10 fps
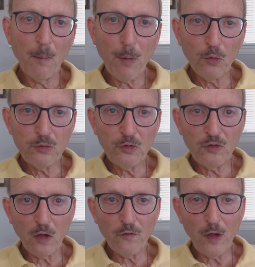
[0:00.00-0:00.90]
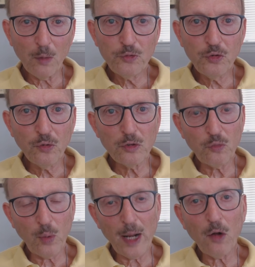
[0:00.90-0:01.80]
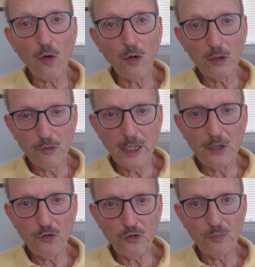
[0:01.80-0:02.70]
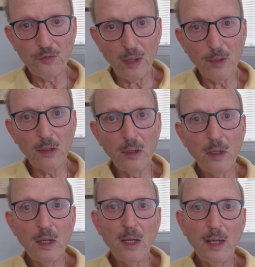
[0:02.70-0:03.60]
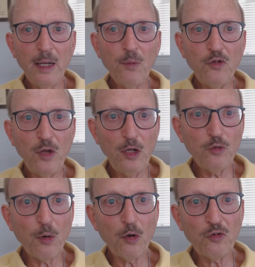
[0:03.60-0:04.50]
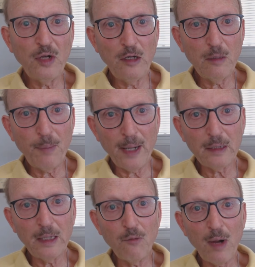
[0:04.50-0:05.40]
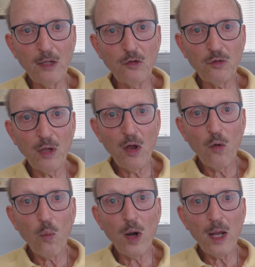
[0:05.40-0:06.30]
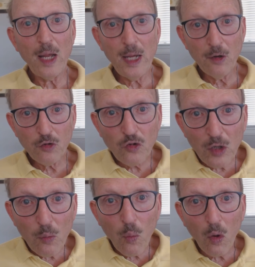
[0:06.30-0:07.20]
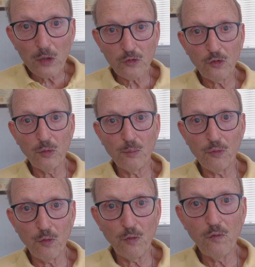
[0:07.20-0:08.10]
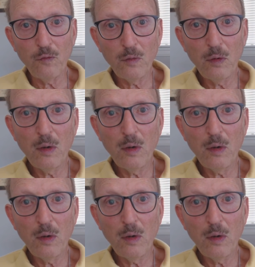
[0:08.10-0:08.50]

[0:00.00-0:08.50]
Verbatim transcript: A potent self help tool is what I call a Relationship Summit, in which each person independently writes what he or she wants to improve